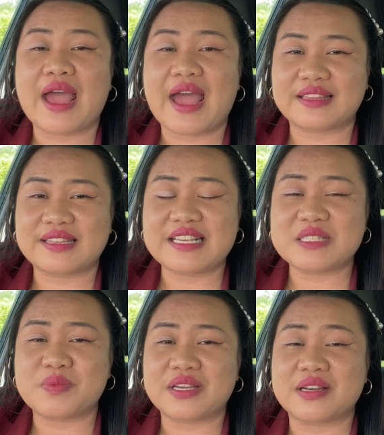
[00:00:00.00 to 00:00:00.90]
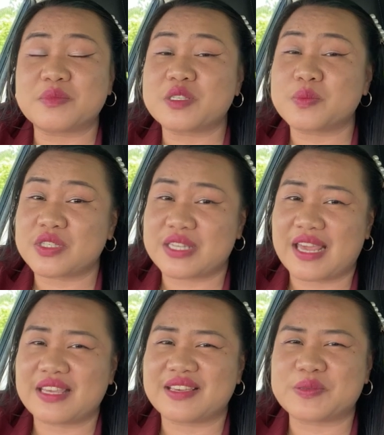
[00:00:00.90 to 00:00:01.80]
at least become
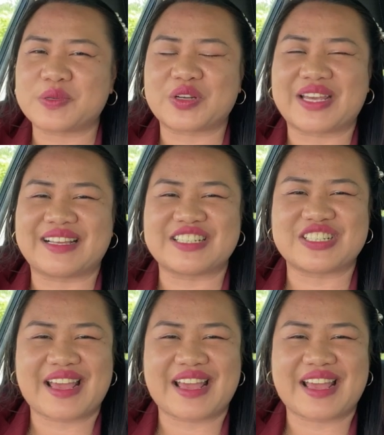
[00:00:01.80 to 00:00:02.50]
spontaneous with your English